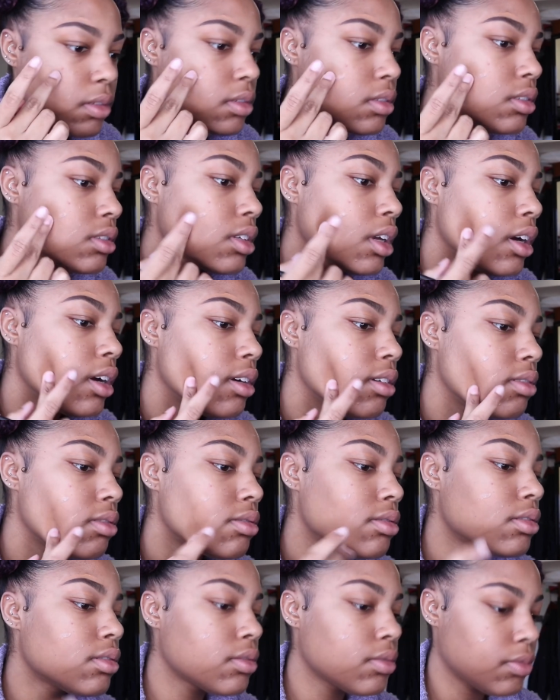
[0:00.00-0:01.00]
So
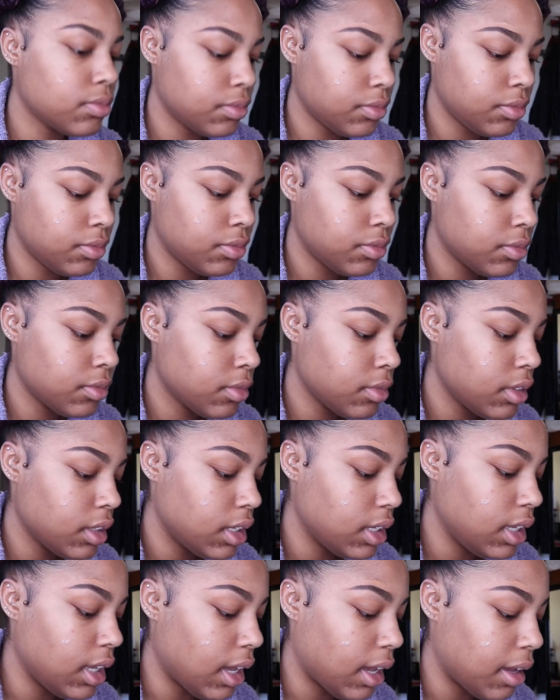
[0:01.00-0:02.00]

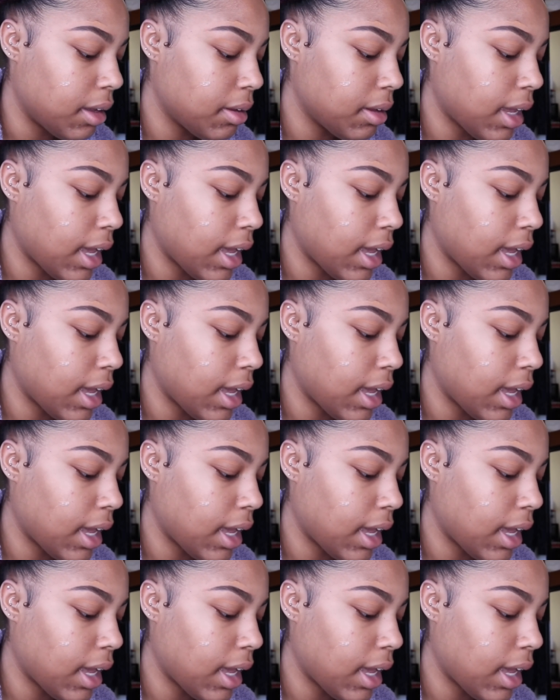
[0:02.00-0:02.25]
yeah,